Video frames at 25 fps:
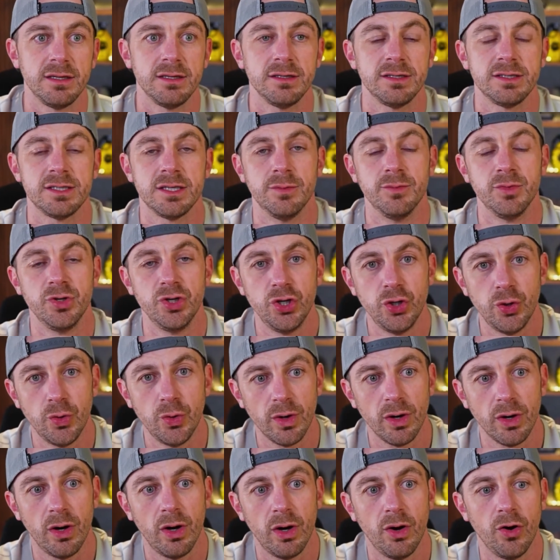some
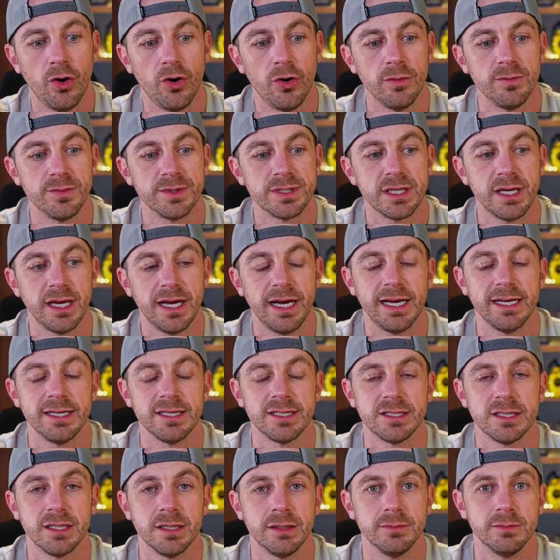newer homes, and
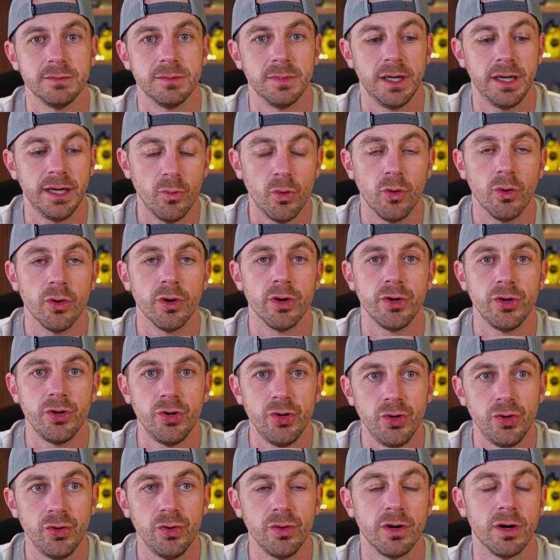some more
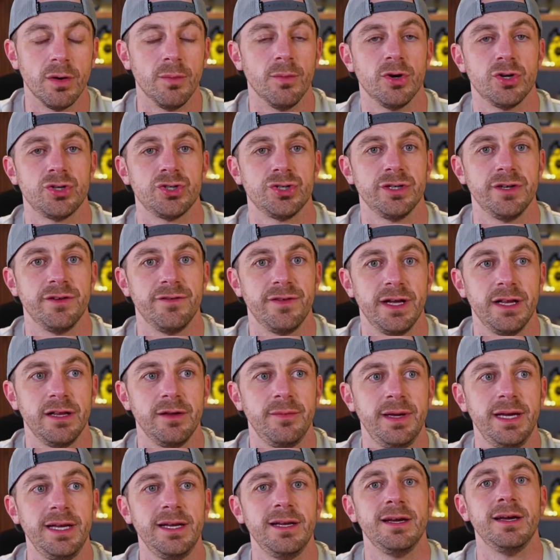new commercial
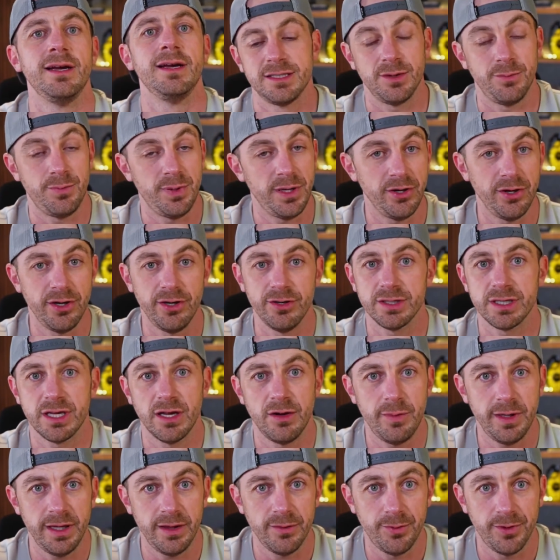development, Superior is going
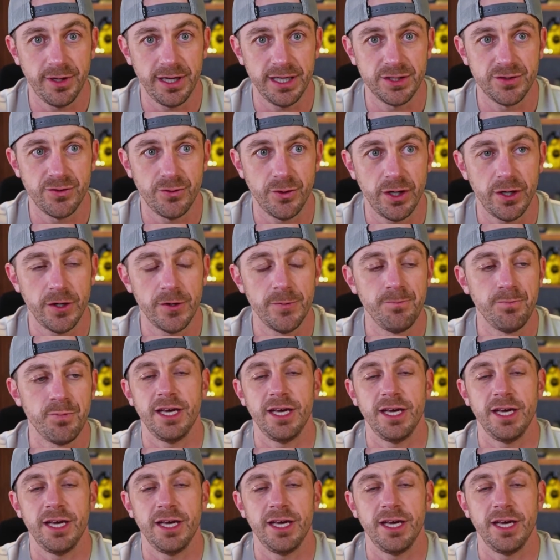to be the place for you.